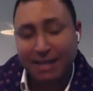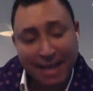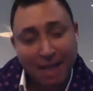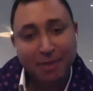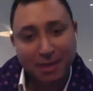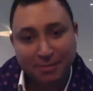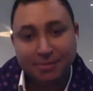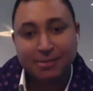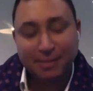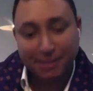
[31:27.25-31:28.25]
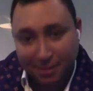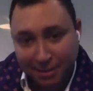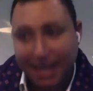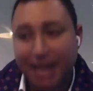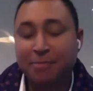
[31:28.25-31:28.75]
Can be,
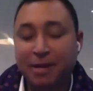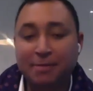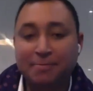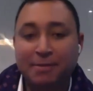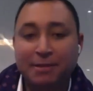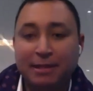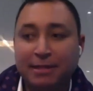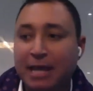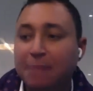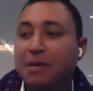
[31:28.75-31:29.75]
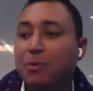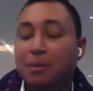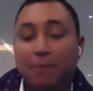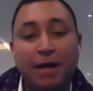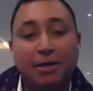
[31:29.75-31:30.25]
can be. It can be when
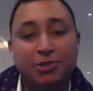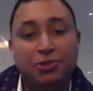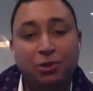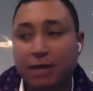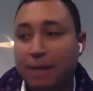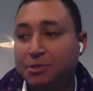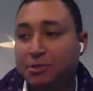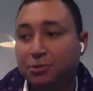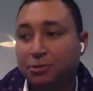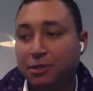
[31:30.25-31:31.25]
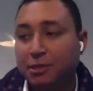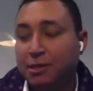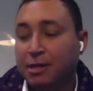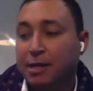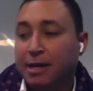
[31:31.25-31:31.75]
the market is strong. Absolutely.
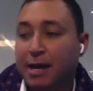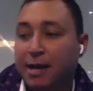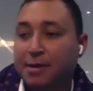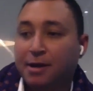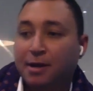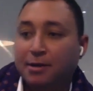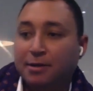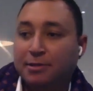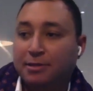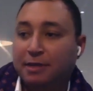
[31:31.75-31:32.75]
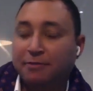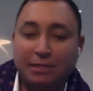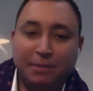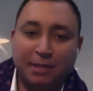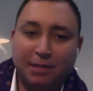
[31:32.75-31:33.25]
And uh, it's
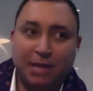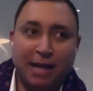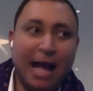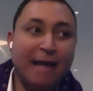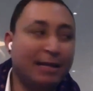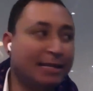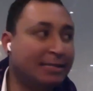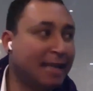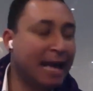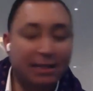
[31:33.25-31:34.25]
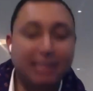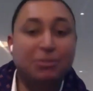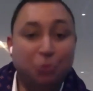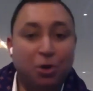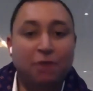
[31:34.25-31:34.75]
definitely something that's at, at, it's at
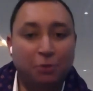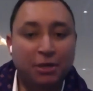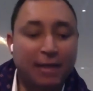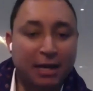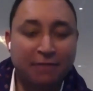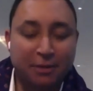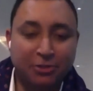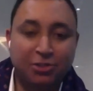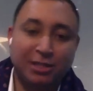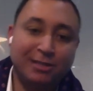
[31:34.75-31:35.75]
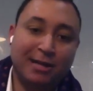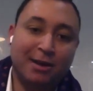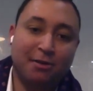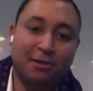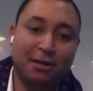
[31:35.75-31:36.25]
least worth looking at if they're interested in that
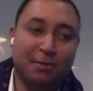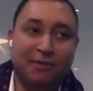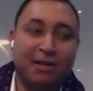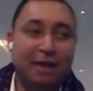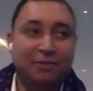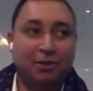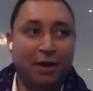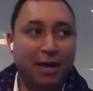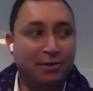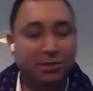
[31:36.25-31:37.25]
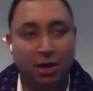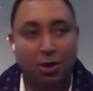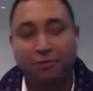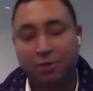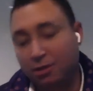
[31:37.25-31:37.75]
kind of thing. I mean, they don't have to go ahead and sign
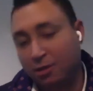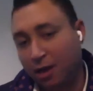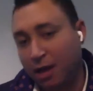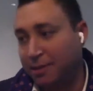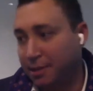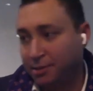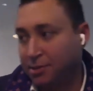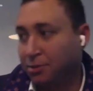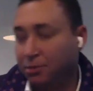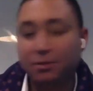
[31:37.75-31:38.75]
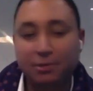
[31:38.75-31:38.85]
on the dotted line, but they could still look.